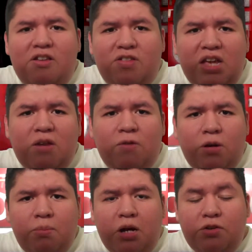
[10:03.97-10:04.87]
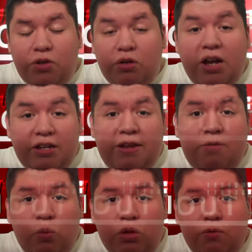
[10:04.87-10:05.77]
thank you very much, and you guys have
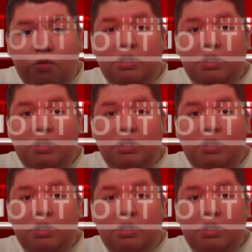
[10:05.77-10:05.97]
a wonderful